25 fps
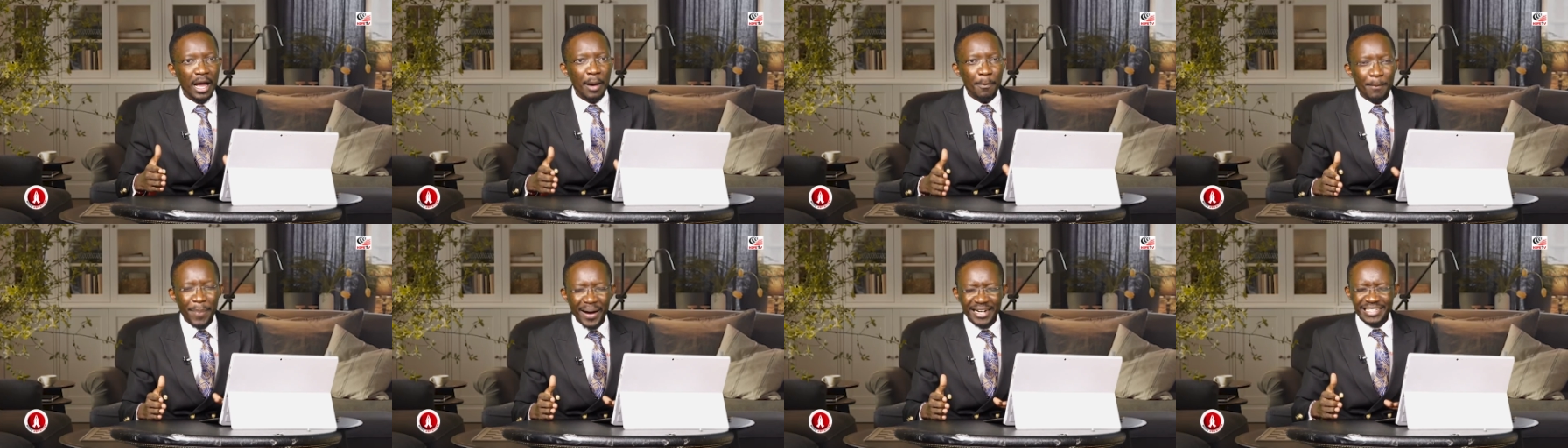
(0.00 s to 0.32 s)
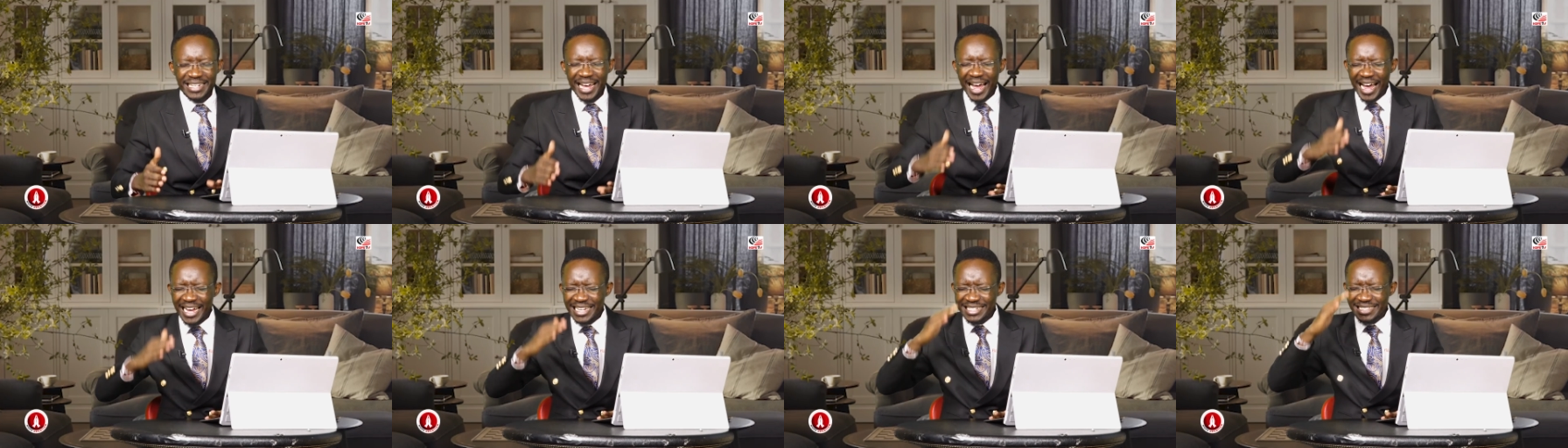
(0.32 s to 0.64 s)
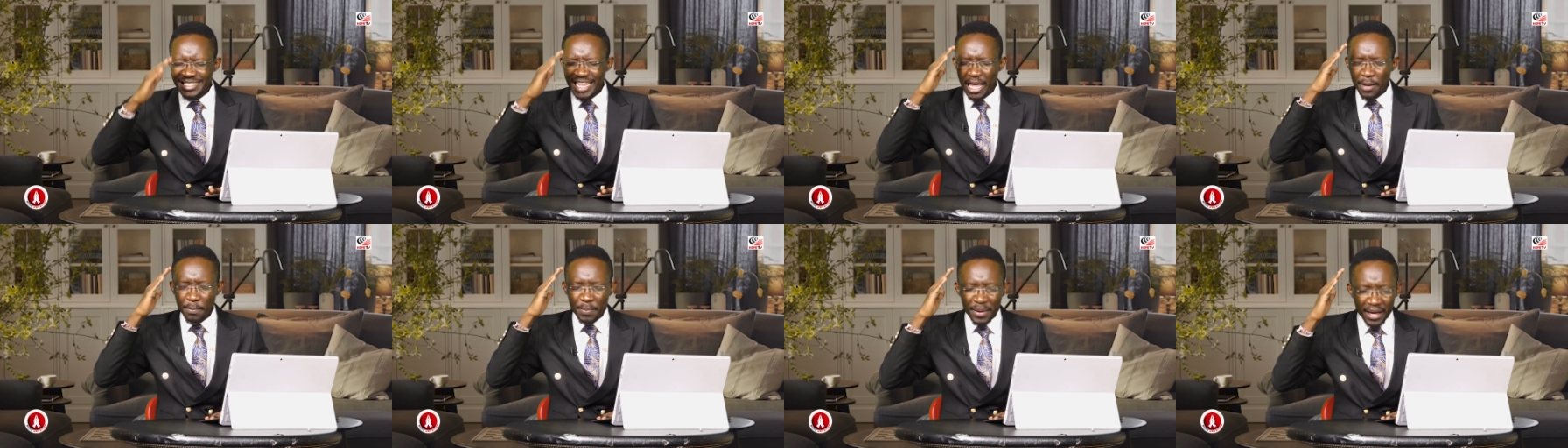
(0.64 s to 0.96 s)
But as
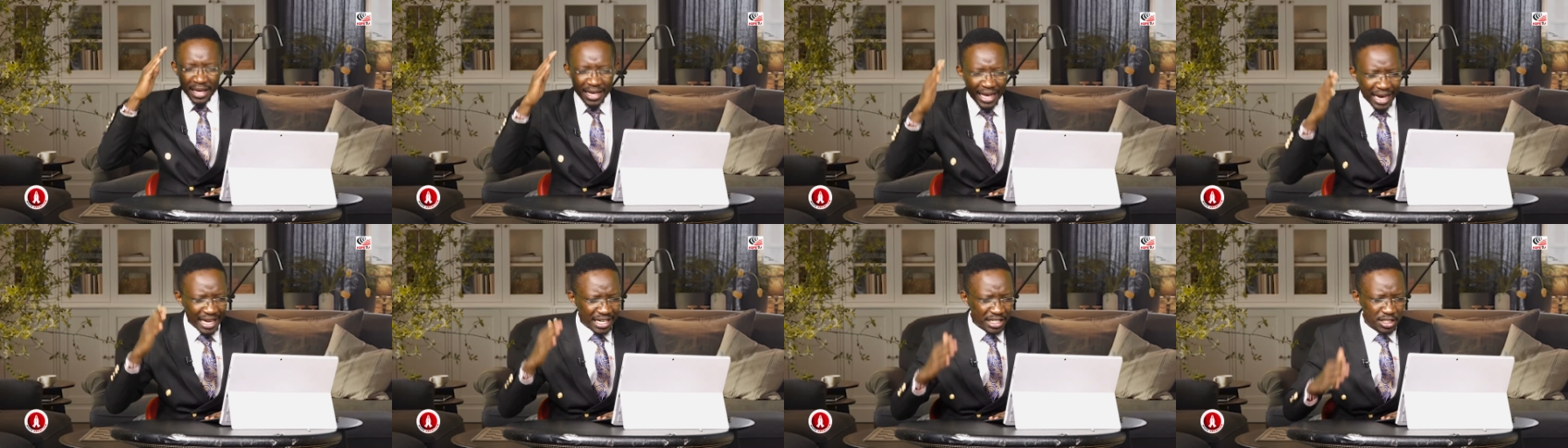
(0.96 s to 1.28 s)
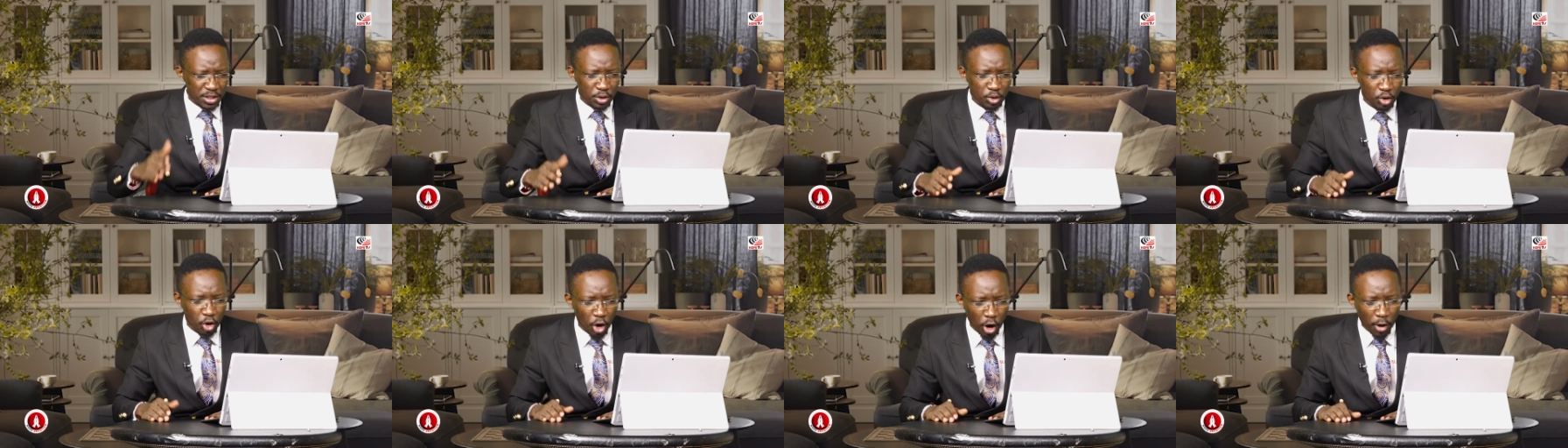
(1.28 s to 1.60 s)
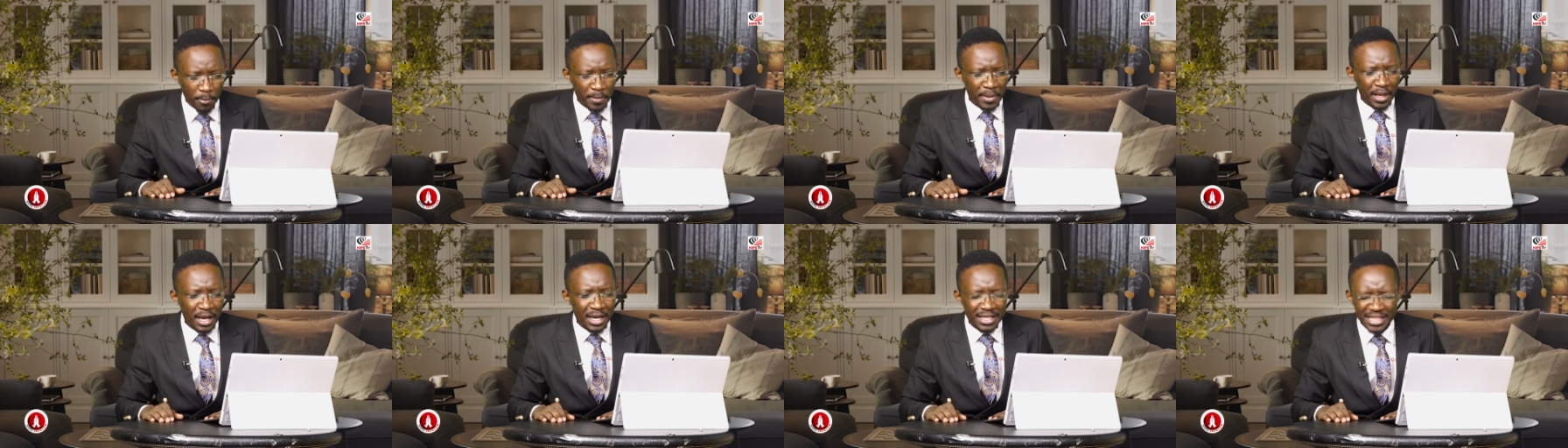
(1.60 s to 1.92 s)
they began to
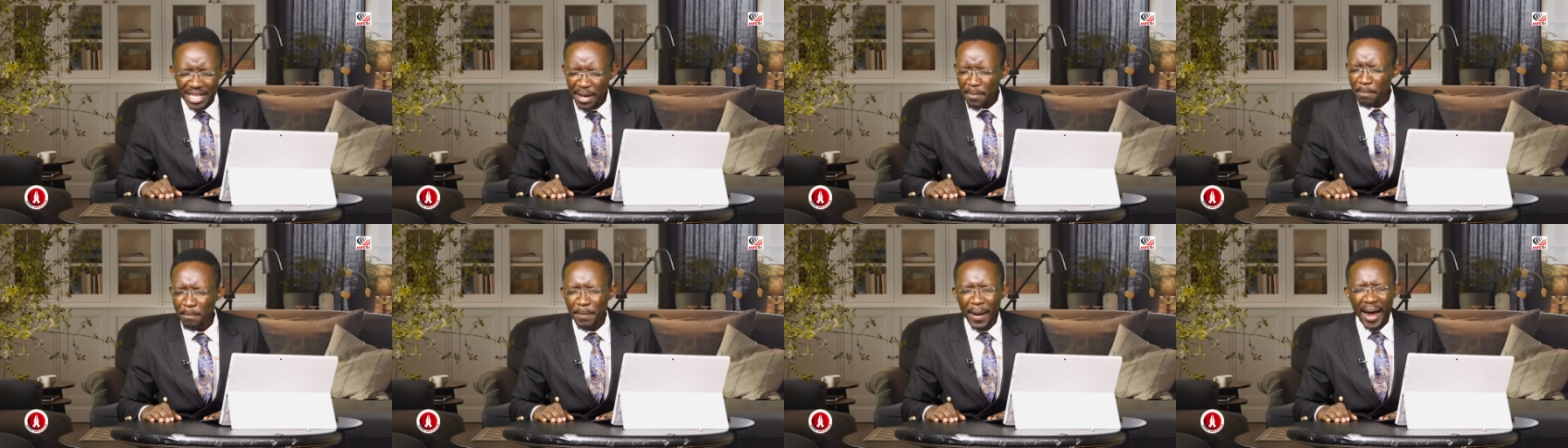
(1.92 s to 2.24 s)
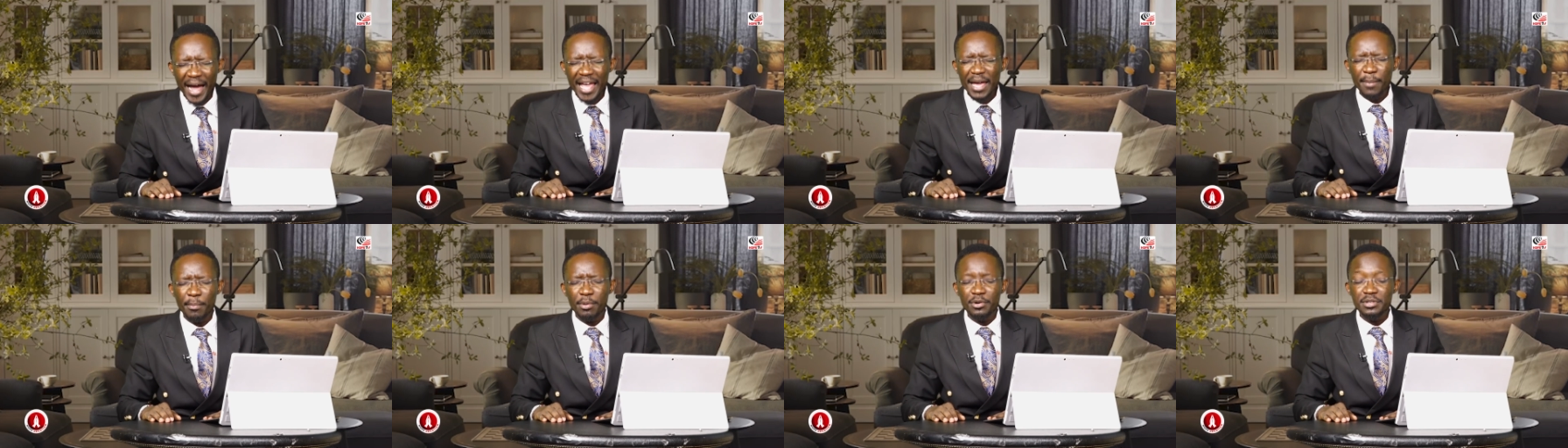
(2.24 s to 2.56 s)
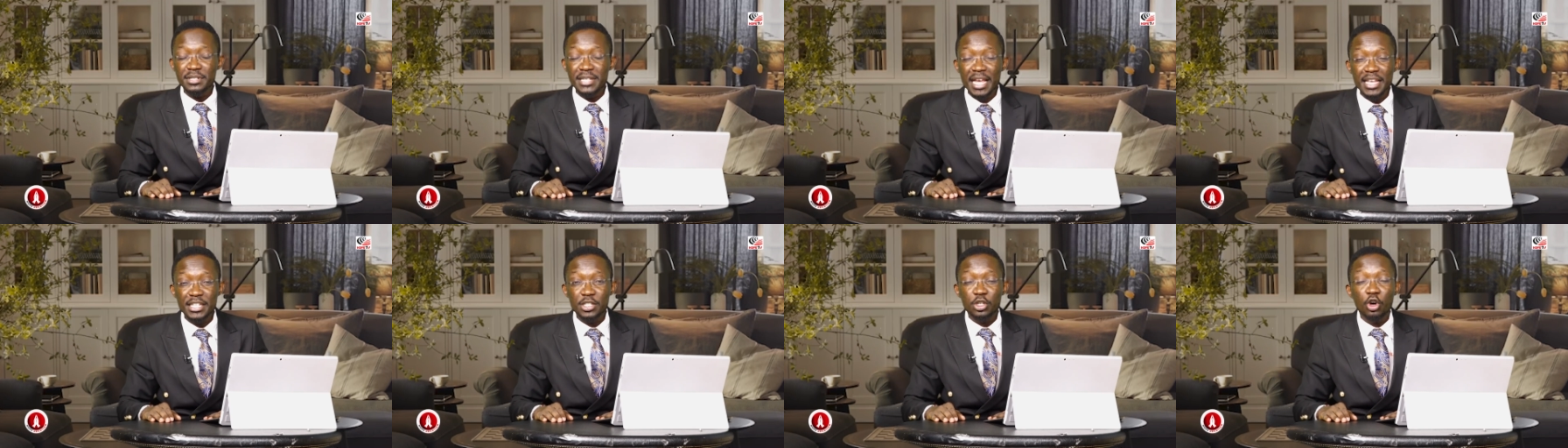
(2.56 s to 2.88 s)
go, the Bible
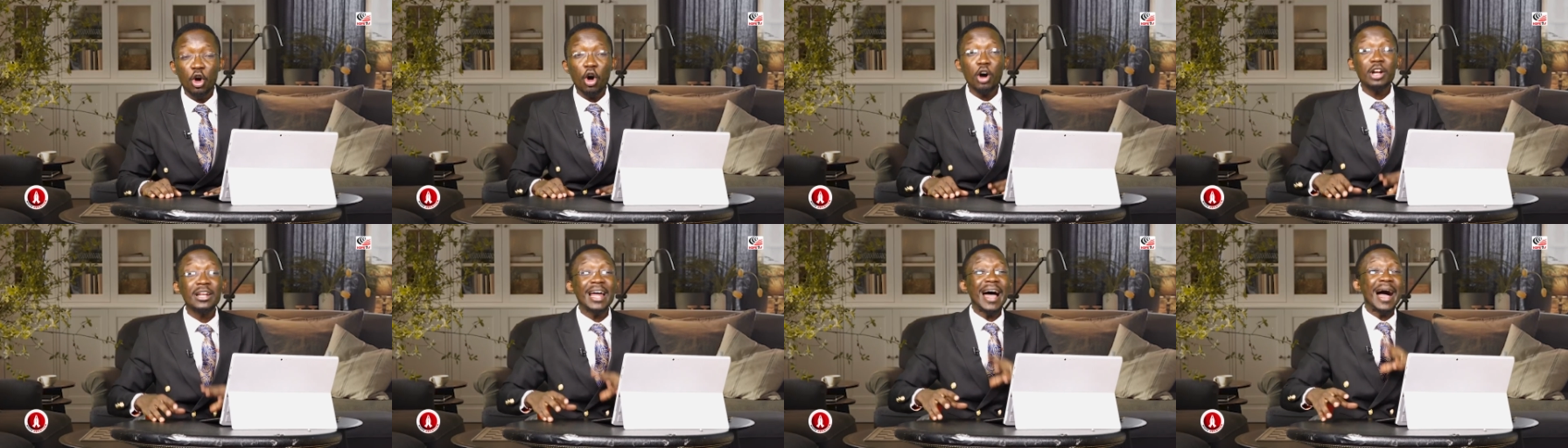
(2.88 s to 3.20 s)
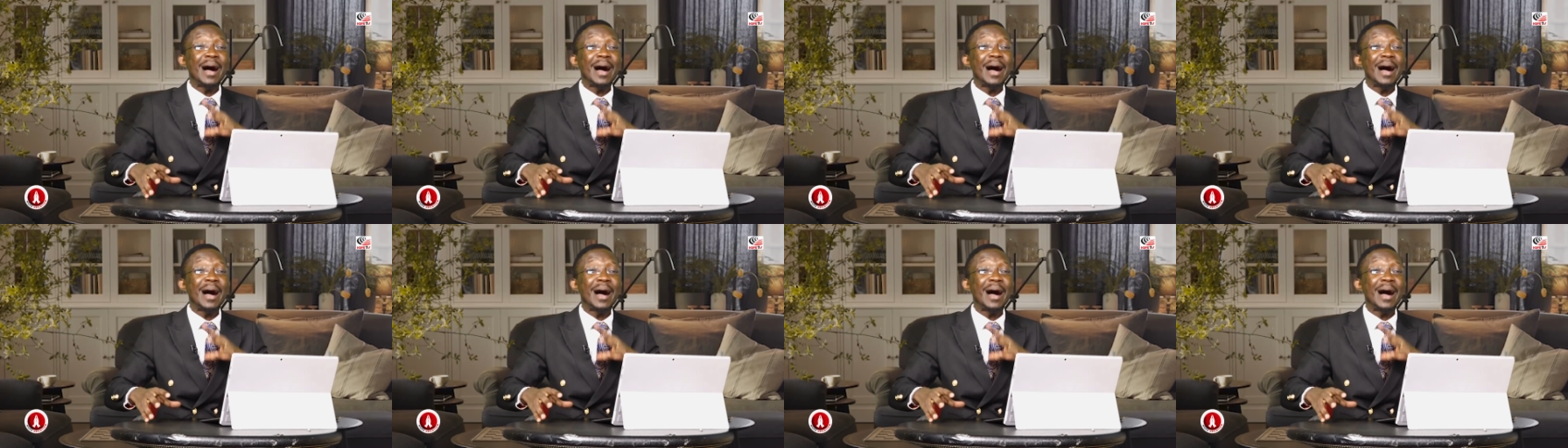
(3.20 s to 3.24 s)
says God